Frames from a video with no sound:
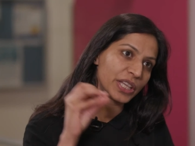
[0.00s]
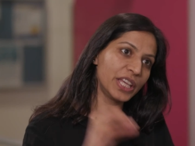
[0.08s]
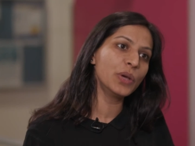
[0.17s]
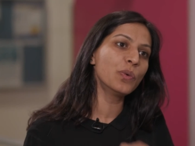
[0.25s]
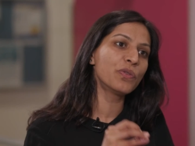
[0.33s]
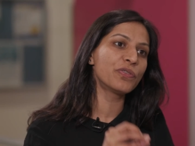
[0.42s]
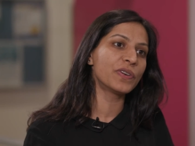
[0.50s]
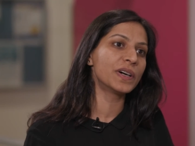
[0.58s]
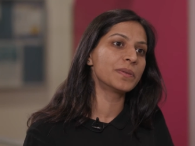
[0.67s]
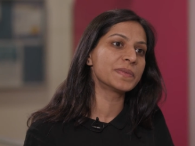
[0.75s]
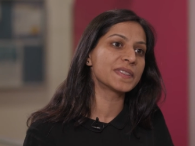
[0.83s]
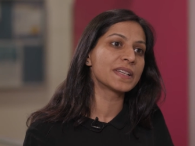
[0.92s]
EU
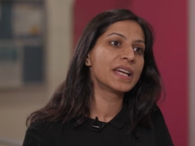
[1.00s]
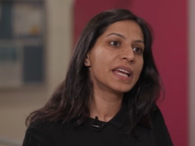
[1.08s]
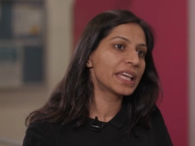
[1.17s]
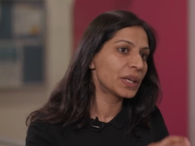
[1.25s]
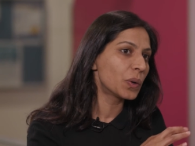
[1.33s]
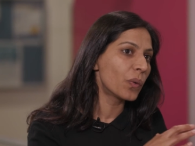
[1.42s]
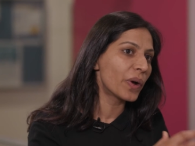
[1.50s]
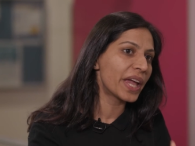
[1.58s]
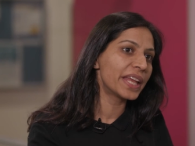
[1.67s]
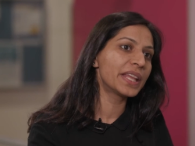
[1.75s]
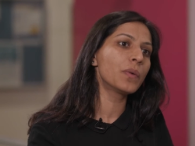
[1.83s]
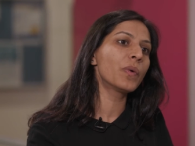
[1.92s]
firms can go
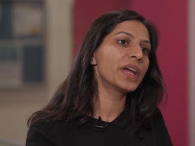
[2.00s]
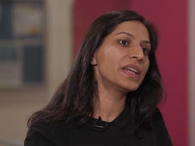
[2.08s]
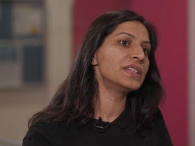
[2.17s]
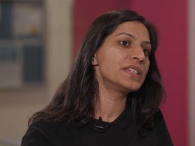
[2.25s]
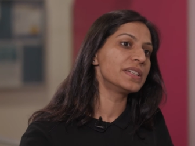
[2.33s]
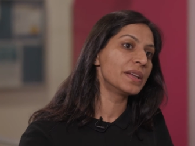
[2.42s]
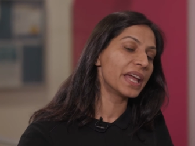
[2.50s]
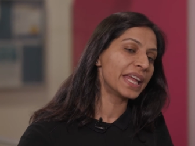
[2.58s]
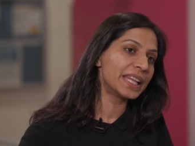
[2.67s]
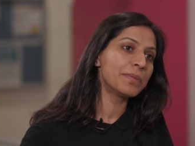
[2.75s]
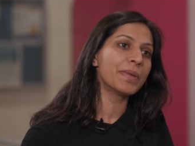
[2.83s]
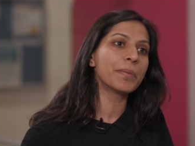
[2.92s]
anywhere in
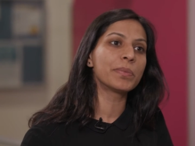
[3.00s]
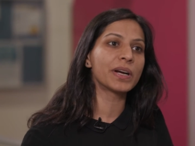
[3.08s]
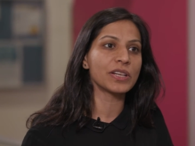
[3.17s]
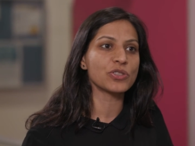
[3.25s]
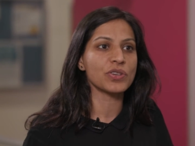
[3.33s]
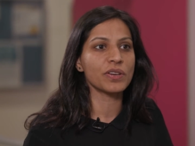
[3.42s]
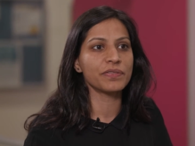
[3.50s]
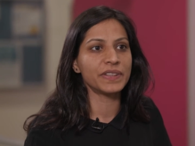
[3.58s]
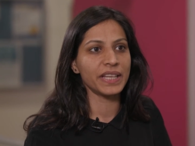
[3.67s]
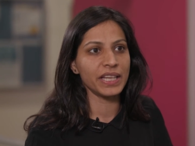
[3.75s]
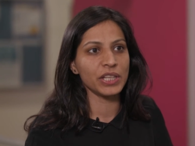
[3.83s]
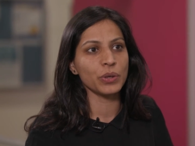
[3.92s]
any member country of
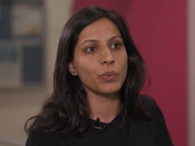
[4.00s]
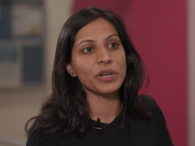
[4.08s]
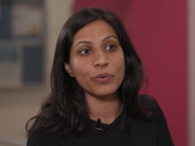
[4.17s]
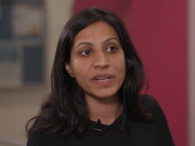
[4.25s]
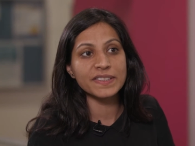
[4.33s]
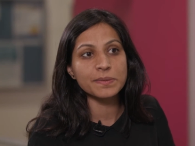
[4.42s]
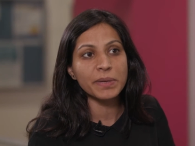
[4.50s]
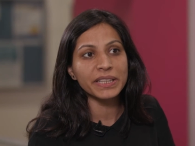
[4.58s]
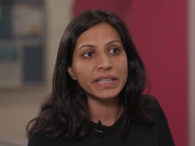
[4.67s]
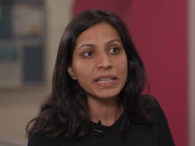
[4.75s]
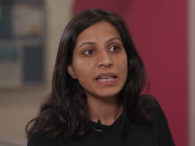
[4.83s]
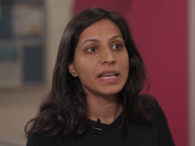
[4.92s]
the EU and raise
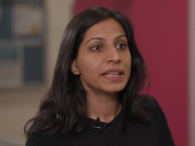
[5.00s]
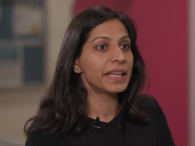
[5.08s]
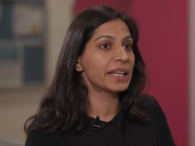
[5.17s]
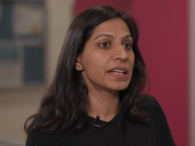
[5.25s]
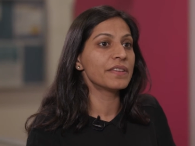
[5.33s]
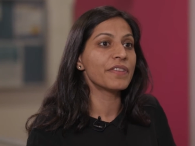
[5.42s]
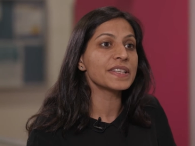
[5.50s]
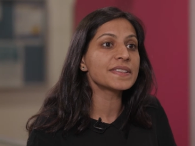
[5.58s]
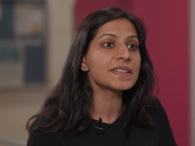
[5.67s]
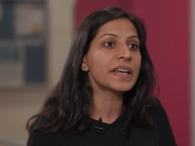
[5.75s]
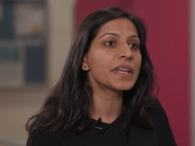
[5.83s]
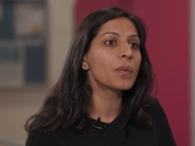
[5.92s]
money. They can
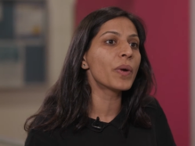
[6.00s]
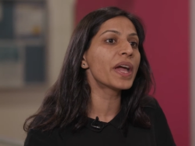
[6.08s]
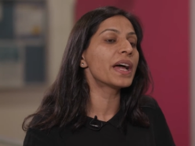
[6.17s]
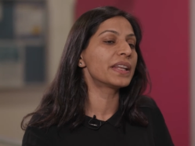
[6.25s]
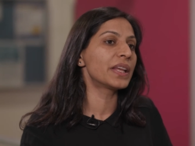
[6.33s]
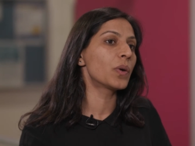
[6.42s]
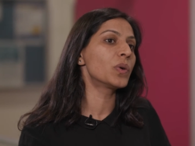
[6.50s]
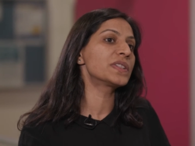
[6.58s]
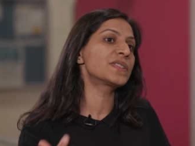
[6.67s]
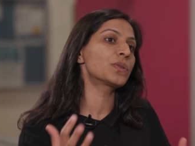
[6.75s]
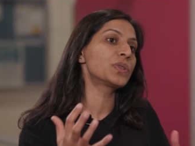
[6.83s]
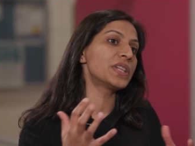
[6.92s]
invest anywhere, and they
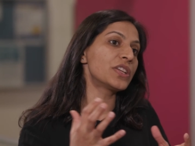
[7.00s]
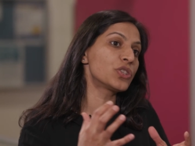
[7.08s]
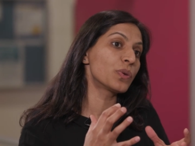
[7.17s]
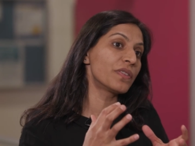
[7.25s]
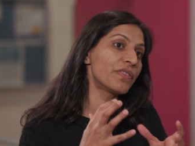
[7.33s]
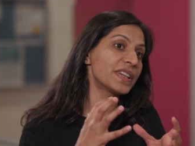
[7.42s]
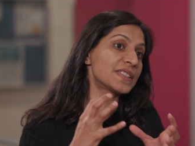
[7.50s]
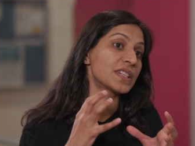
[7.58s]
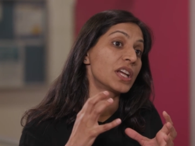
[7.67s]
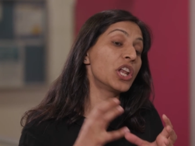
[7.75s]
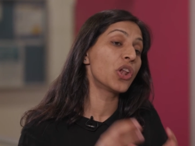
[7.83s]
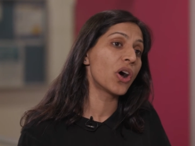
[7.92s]
also tend to invest
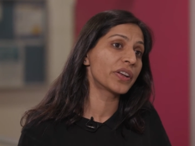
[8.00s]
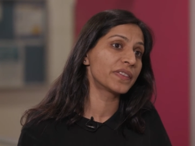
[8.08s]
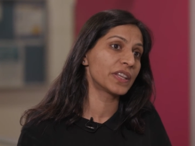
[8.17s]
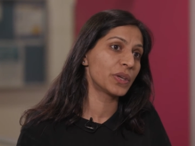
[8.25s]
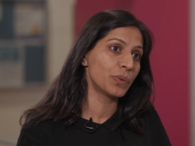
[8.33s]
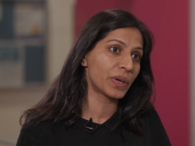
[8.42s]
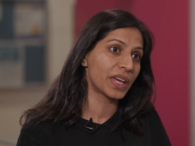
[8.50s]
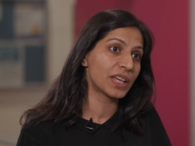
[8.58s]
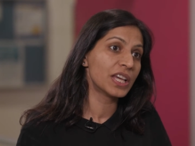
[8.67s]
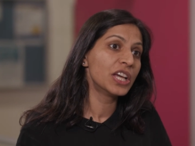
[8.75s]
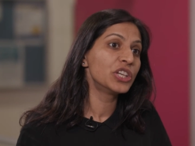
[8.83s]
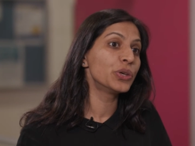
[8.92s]
a lot in the UK.
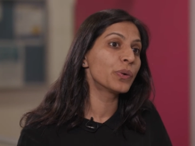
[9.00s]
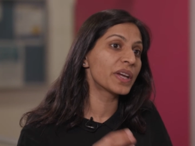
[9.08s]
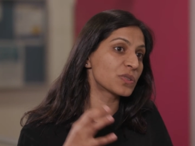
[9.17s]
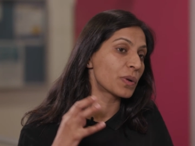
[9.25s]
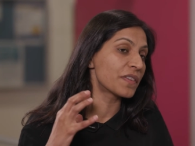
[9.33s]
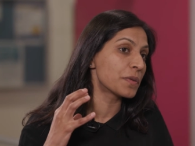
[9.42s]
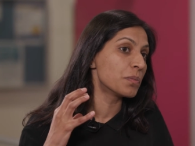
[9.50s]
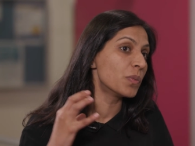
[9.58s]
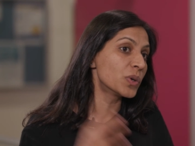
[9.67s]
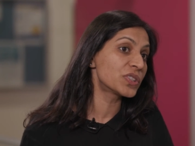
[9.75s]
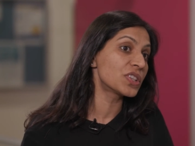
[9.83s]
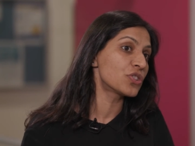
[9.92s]
UK is one of the
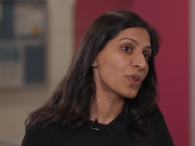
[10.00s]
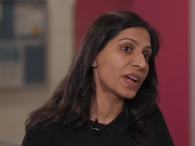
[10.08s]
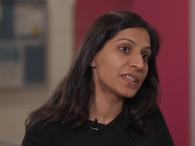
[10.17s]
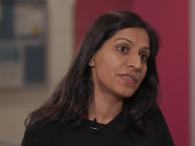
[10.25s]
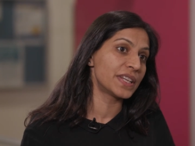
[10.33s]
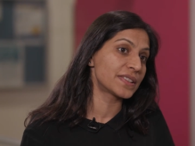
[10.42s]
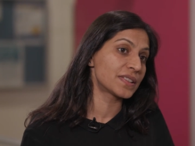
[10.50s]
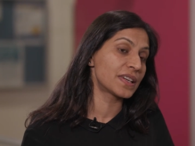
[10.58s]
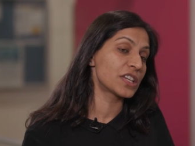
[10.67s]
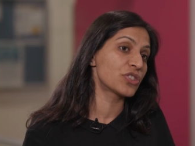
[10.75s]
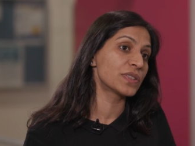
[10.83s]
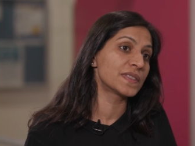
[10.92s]
most attractive
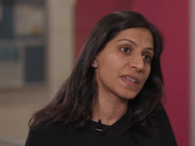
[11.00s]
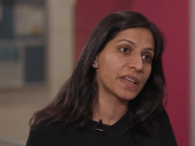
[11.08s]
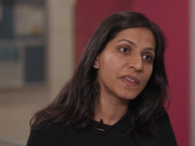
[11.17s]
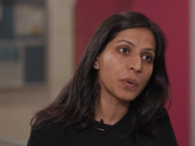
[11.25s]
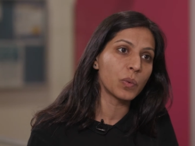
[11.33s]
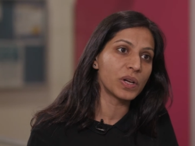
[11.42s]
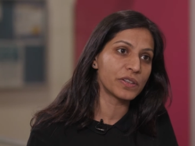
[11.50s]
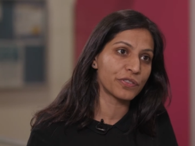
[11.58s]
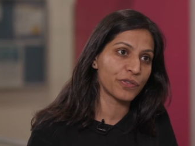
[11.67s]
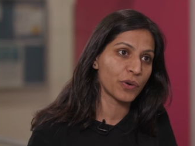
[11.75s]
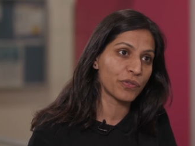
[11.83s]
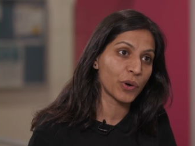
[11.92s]
destinations in the world
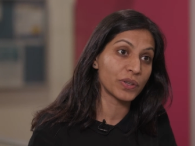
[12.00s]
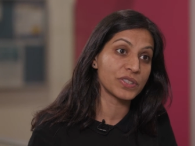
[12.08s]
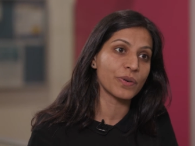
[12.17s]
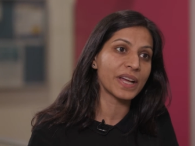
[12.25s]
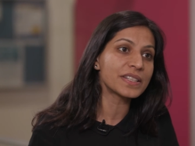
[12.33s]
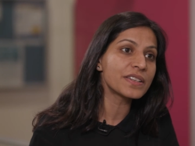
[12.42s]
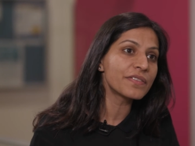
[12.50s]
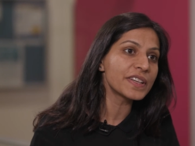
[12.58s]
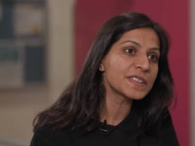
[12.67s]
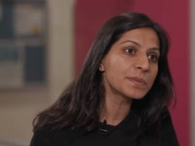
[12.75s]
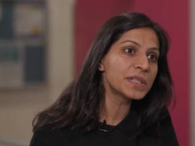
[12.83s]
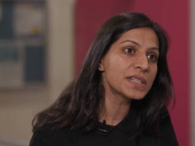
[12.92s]
for foreign direct
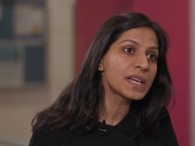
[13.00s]
investment.